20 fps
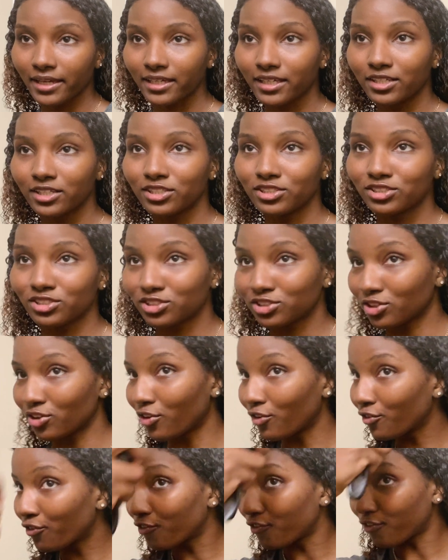It so
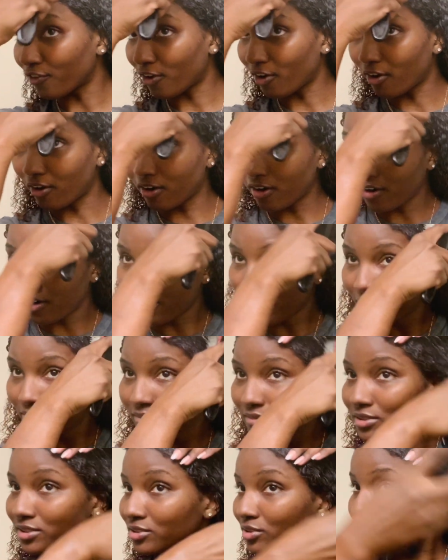far. I'm
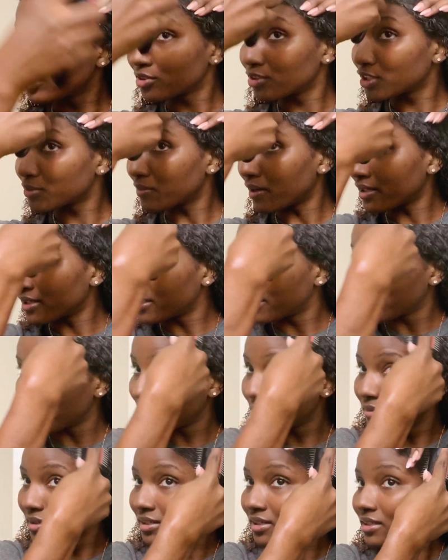just gonna use my
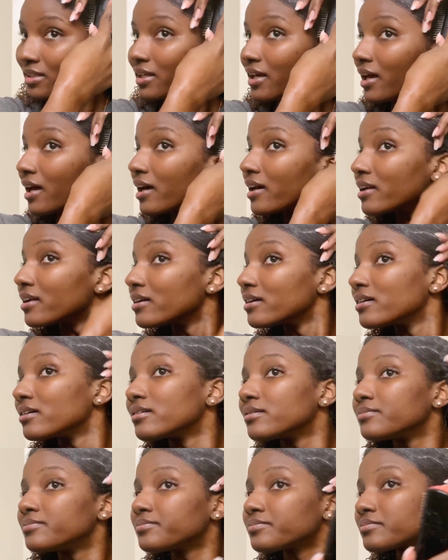Denman to kind
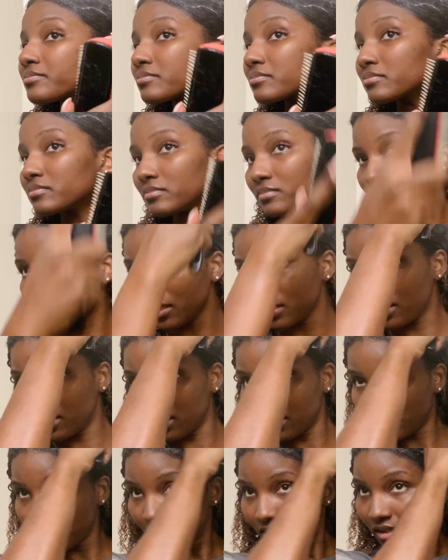
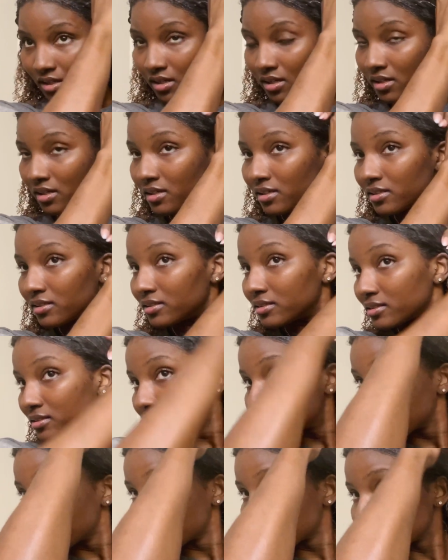
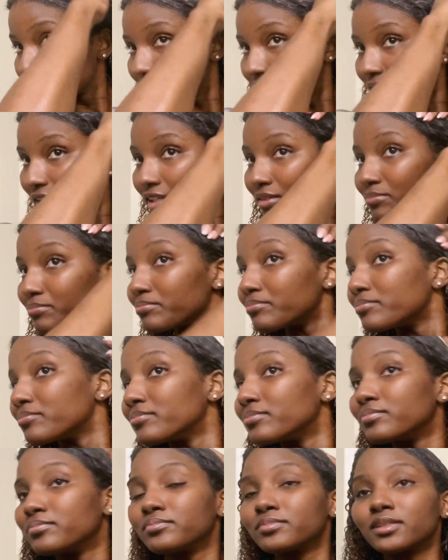of sweeten
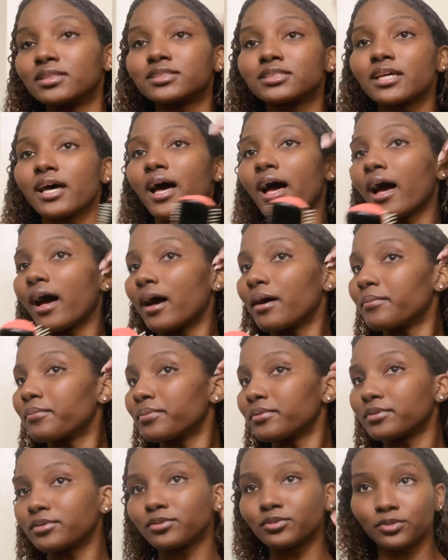the top a
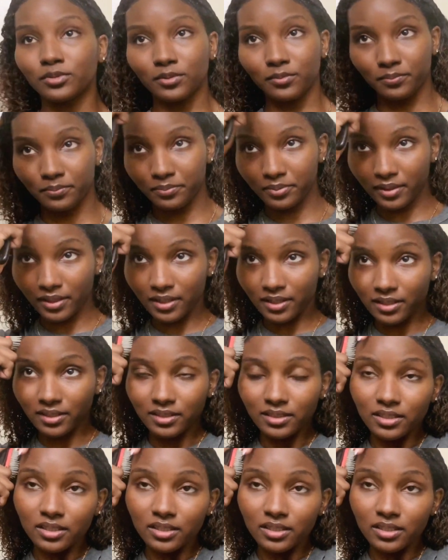little bit.